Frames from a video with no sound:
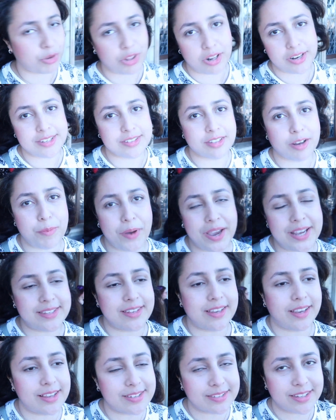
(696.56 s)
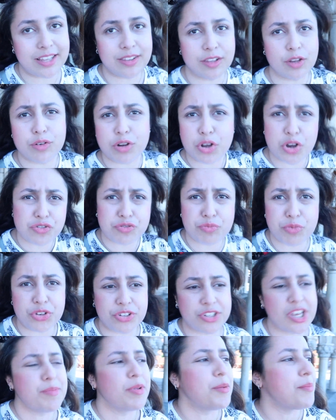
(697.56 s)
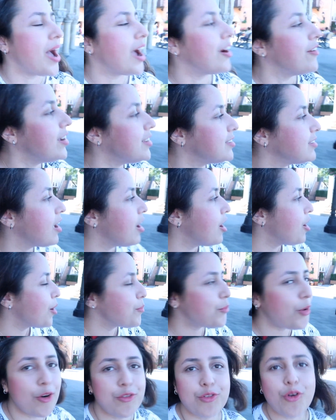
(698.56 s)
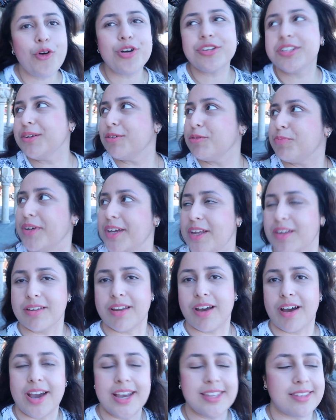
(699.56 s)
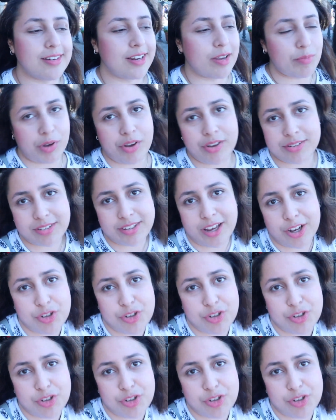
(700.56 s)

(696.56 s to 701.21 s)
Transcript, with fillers: the Mona Lisa painting is in the Louvre Museum in Paris, but of course they would be in uh, Italy because it's